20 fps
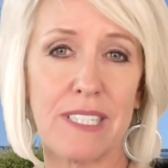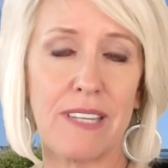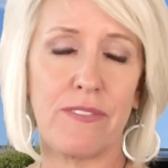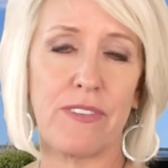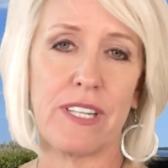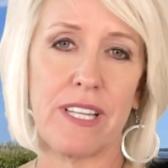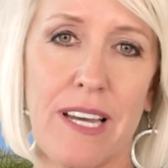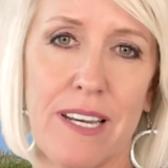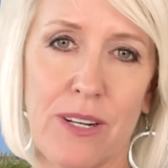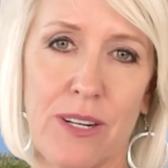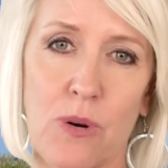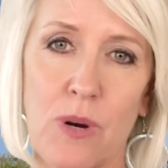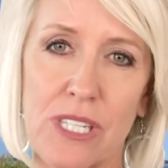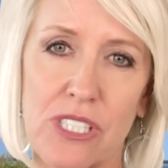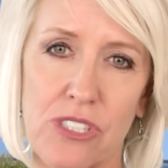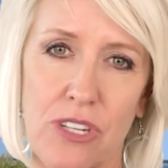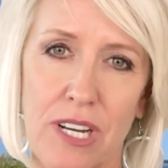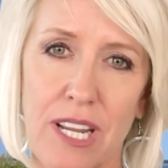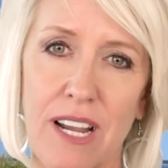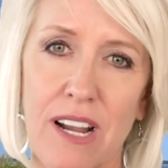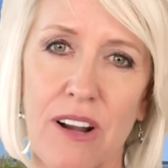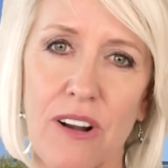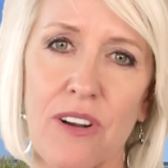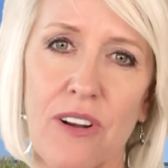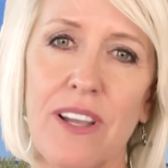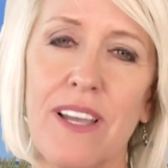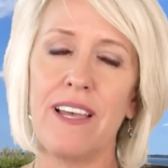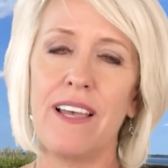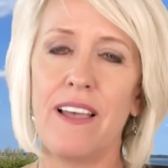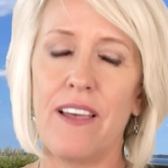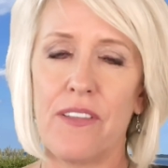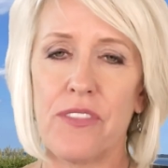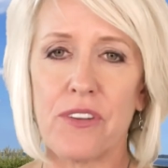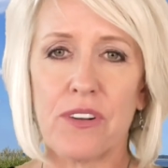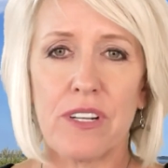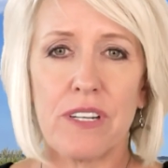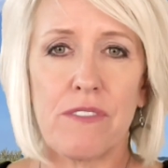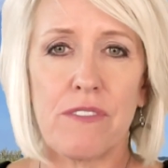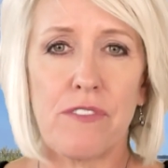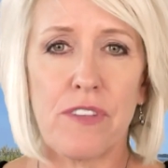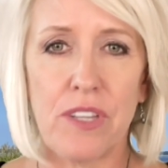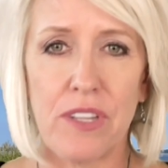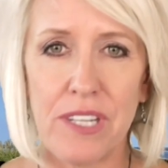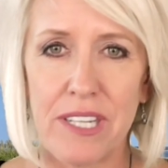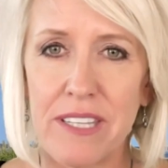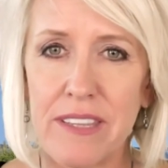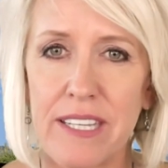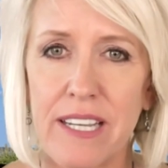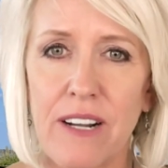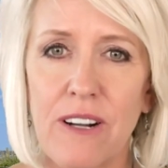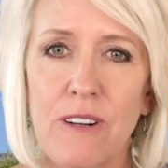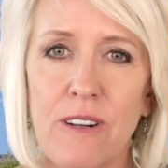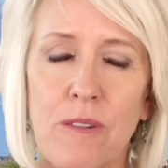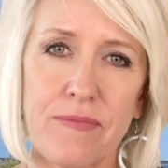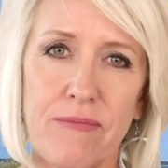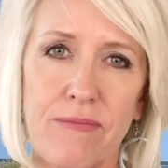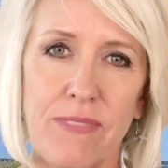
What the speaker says: fill out a questionnaire, and they're going to fill it in there.